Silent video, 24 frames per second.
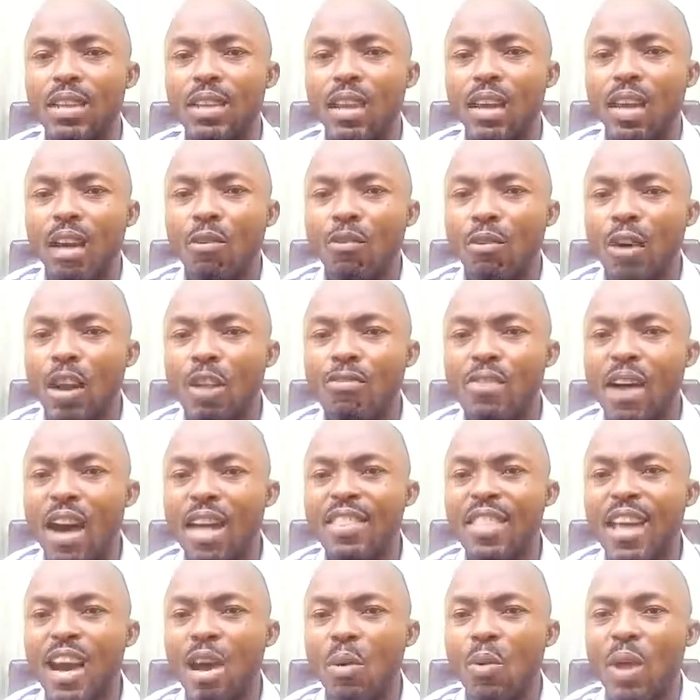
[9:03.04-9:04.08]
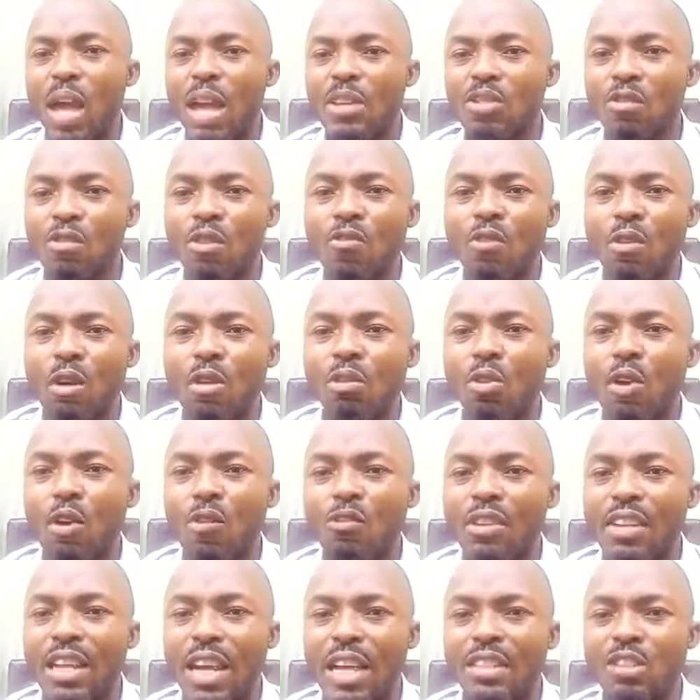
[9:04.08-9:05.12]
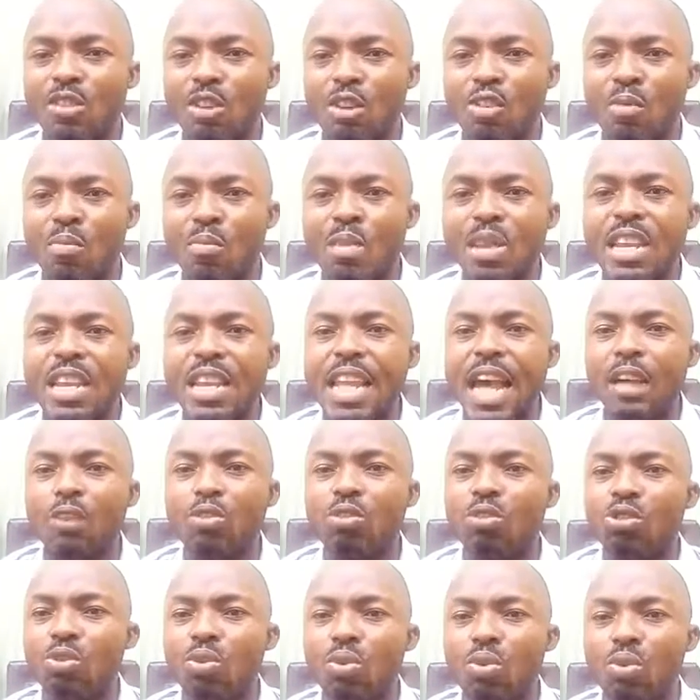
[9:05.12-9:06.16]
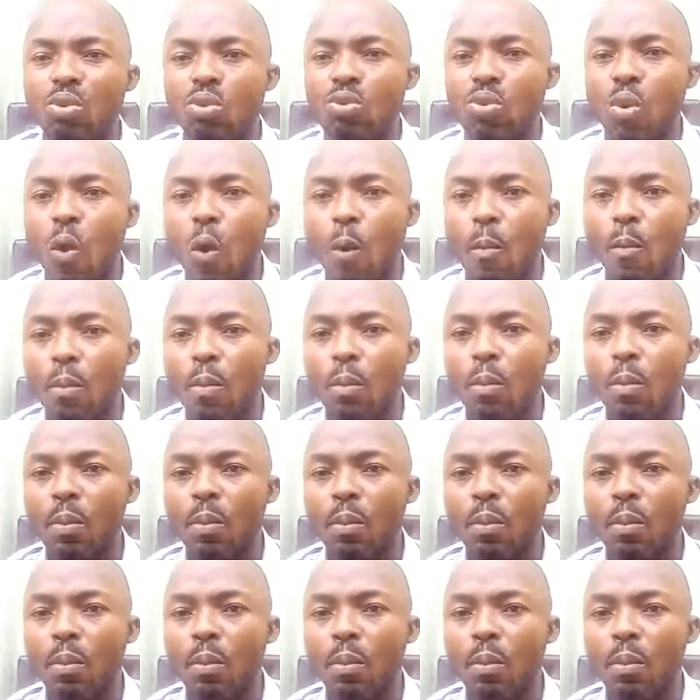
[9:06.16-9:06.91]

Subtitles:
For the fact that we are suffering from COVID-19 doesn't mean that you should lose hope.